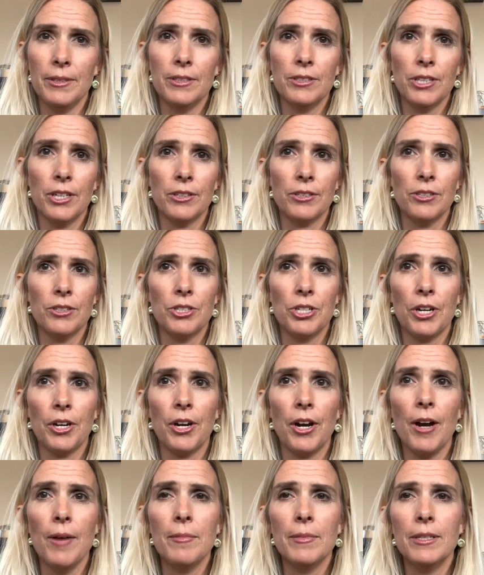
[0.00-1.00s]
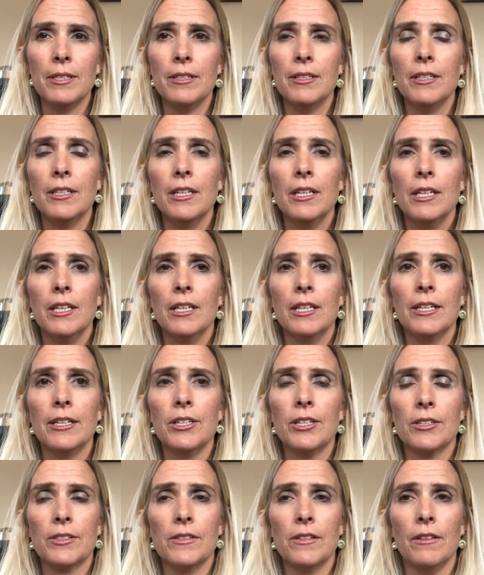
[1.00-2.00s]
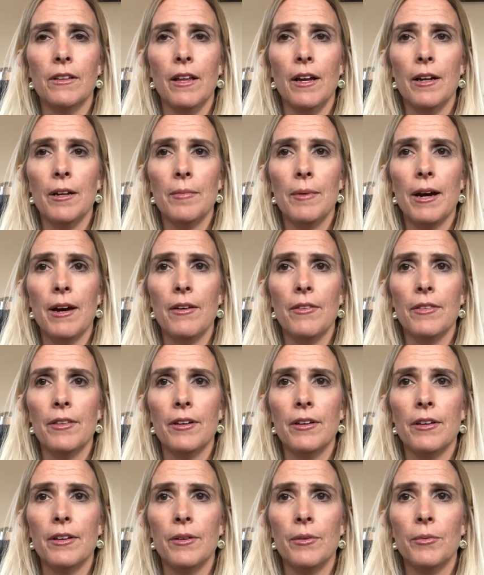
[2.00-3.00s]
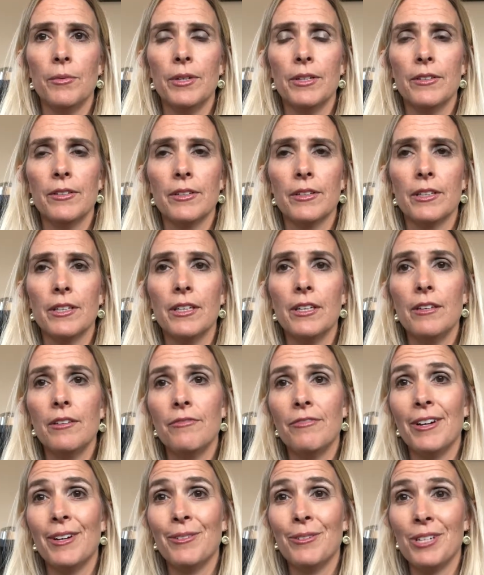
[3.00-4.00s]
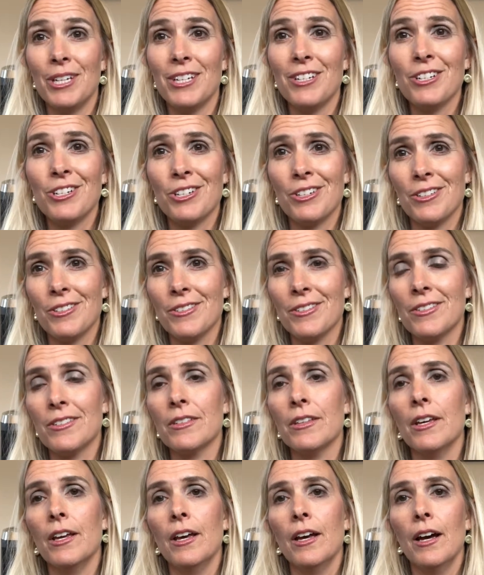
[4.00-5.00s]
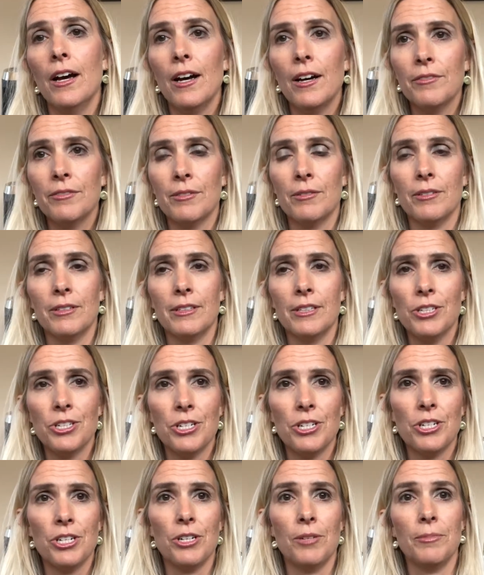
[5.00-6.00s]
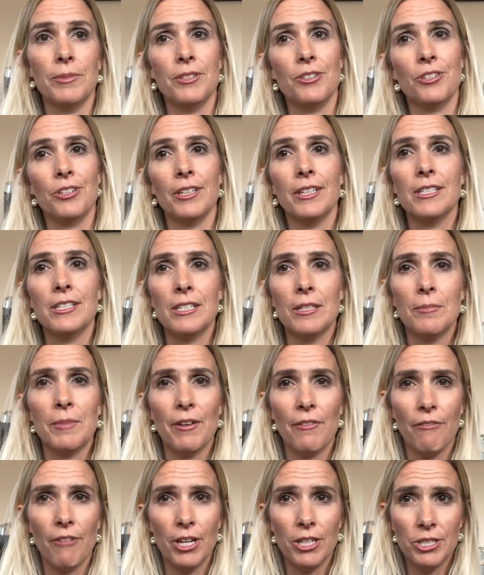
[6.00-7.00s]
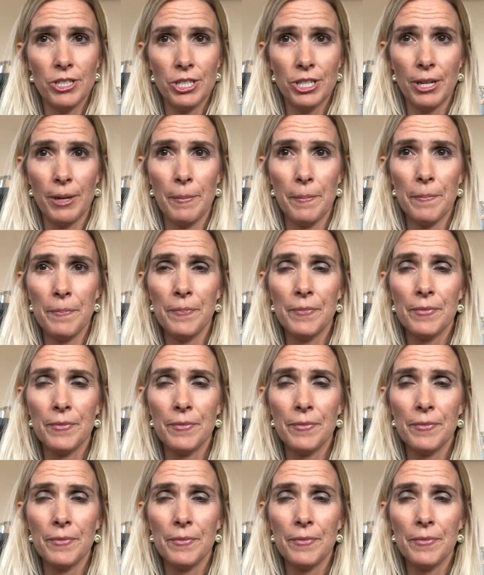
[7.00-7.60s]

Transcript: Dr. John Gottman, he talks a lot about the one of the key foundations of a relationship is your intimate friendship.